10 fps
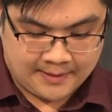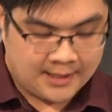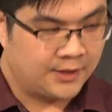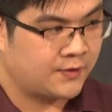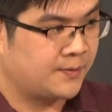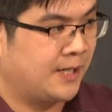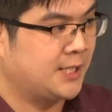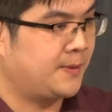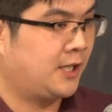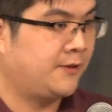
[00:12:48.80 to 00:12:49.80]
And this
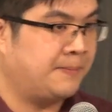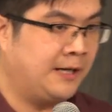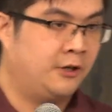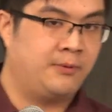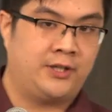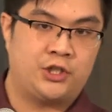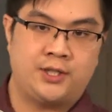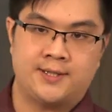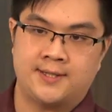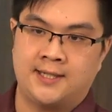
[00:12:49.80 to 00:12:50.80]
reminds me of the parable that
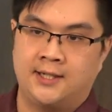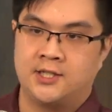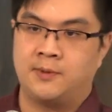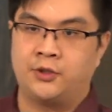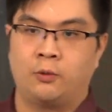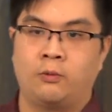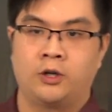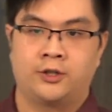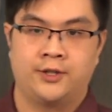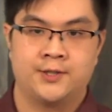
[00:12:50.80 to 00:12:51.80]
Jesus tells about the
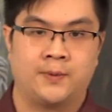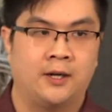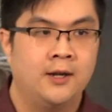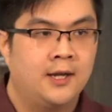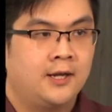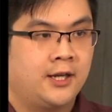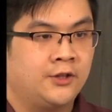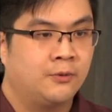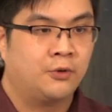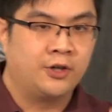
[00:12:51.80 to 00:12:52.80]
workers, where
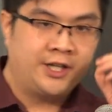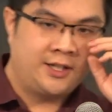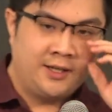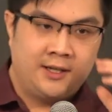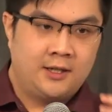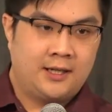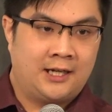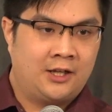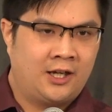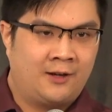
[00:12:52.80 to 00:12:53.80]
in the morning,
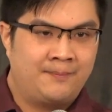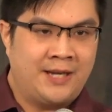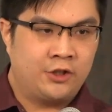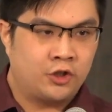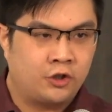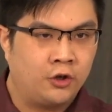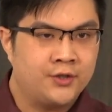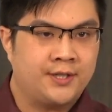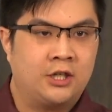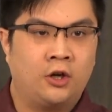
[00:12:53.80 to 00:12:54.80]
a manager
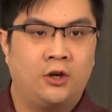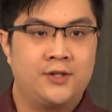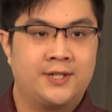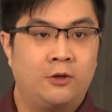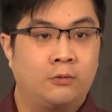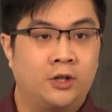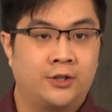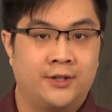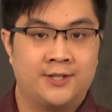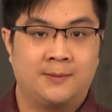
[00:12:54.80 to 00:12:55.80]
goes and he calls out
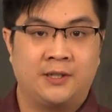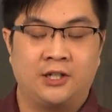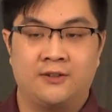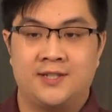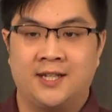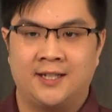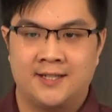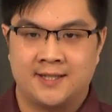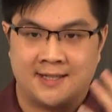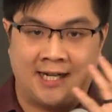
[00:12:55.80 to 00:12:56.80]
workers at the beginning of the day and he
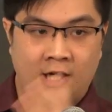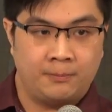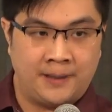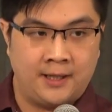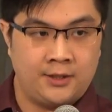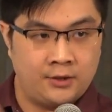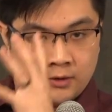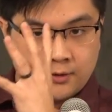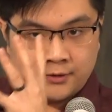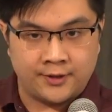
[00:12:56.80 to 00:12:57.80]
says, I'll pay
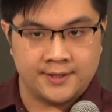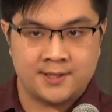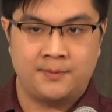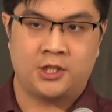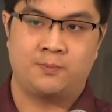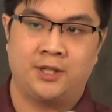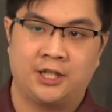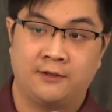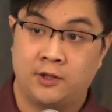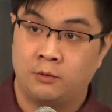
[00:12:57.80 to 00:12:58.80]
you this much
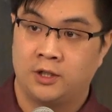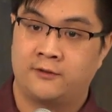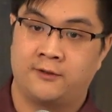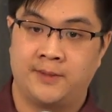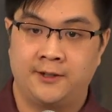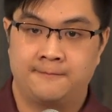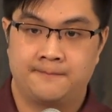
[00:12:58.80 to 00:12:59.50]
money if you work for me.